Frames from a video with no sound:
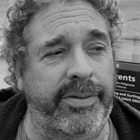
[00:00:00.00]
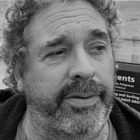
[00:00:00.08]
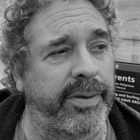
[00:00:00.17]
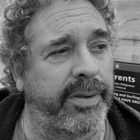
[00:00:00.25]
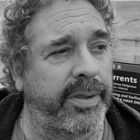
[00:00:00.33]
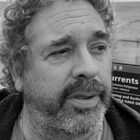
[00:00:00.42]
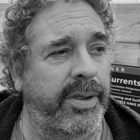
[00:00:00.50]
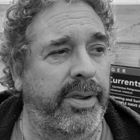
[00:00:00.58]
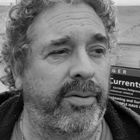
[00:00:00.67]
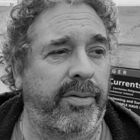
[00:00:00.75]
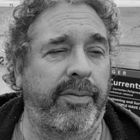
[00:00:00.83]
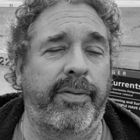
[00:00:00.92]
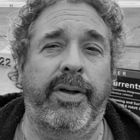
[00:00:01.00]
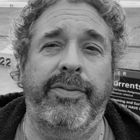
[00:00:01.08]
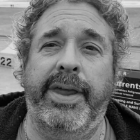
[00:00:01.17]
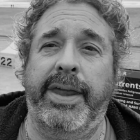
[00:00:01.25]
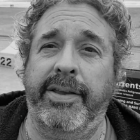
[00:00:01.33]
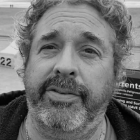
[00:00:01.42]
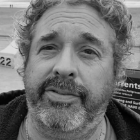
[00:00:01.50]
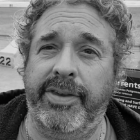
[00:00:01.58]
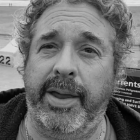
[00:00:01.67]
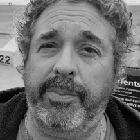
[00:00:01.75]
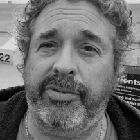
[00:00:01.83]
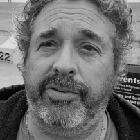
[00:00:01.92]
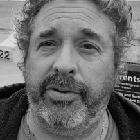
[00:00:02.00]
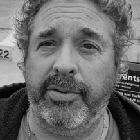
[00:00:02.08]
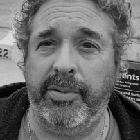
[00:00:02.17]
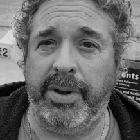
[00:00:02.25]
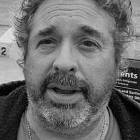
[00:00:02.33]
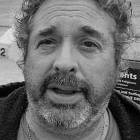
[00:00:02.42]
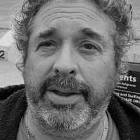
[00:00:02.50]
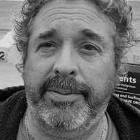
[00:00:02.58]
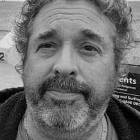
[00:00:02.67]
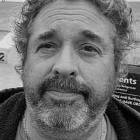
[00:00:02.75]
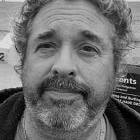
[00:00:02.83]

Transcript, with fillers: And we've all taken steps to uh,